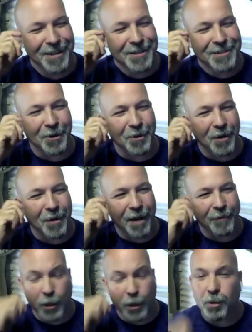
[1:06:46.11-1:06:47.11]
So uh,
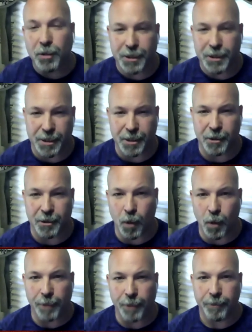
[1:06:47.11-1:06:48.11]
virtual assistant is one.